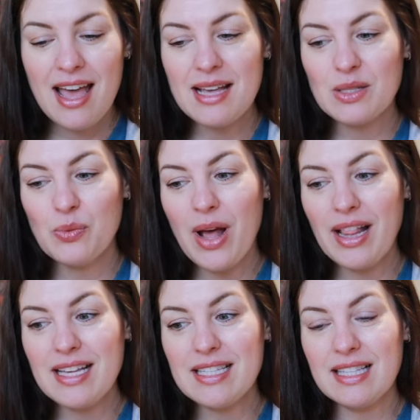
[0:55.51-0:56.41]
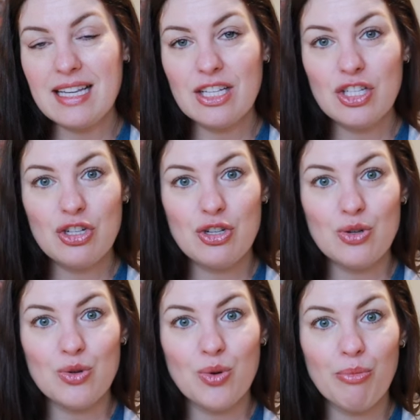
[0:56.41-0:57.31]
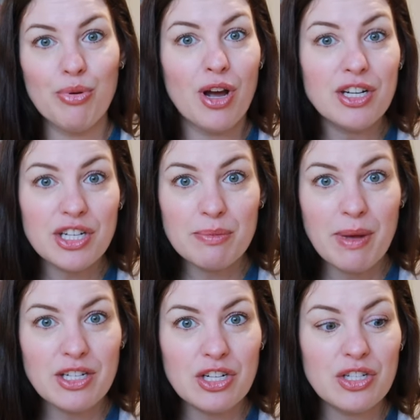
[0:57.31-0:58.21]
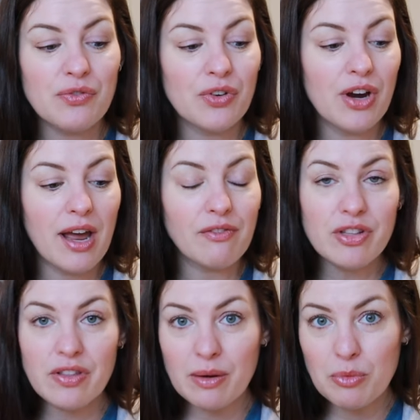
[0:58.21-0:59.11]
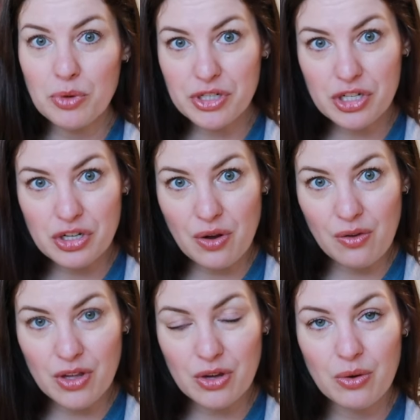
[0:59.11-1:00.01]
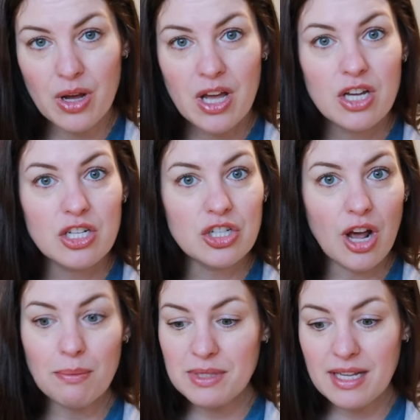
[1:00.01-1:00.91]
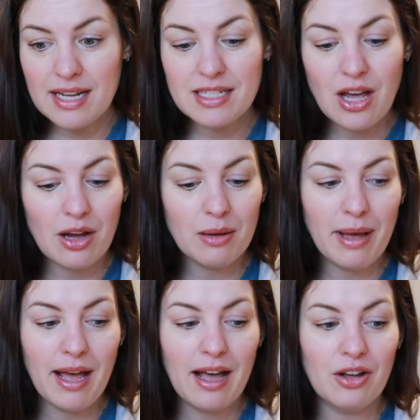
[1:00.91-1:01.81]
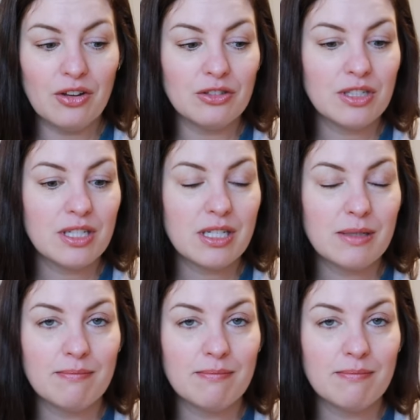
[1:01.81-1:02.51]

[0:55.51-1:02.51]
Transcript: as well as links to project pages for everything that I'm going to show you, shops that I talk about,